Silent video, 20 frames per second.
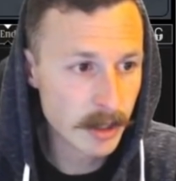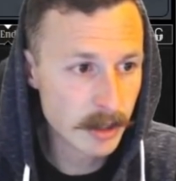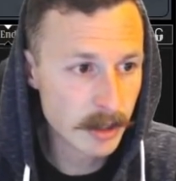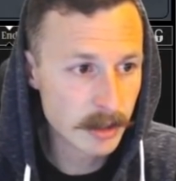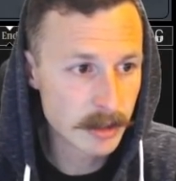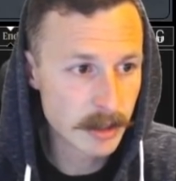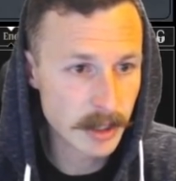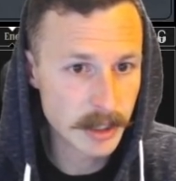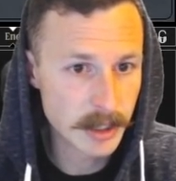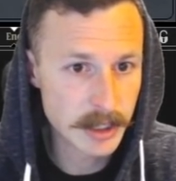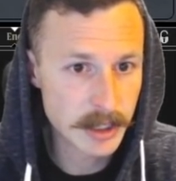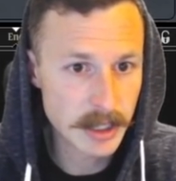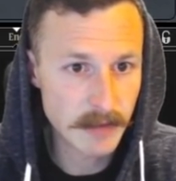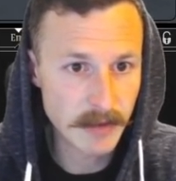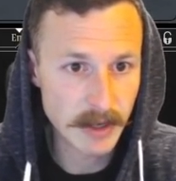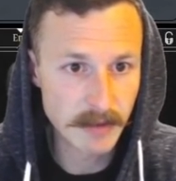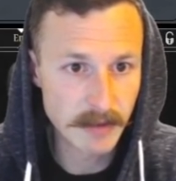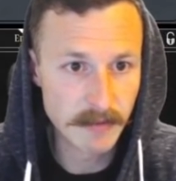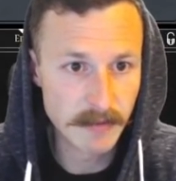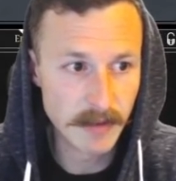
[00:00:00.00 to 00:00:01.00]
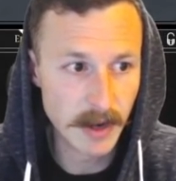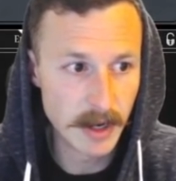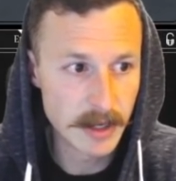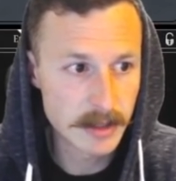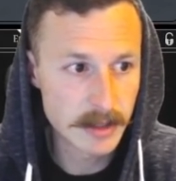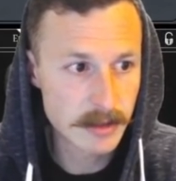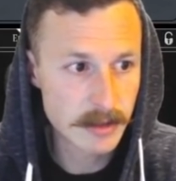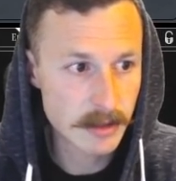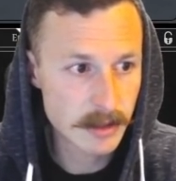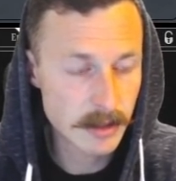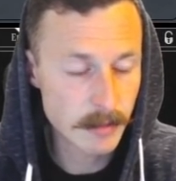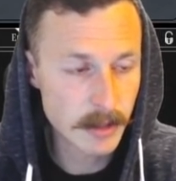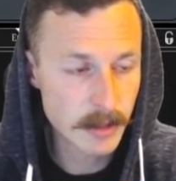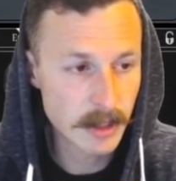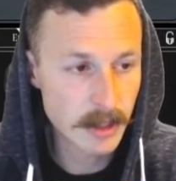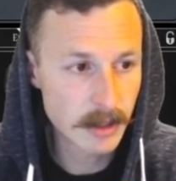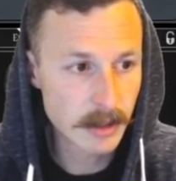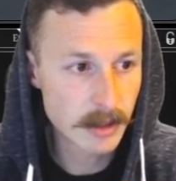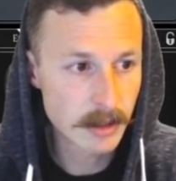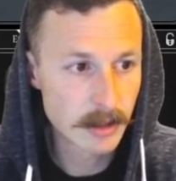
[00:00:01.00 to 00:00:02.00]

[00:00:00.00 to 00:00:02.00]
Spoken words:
Do they just have like vines or something?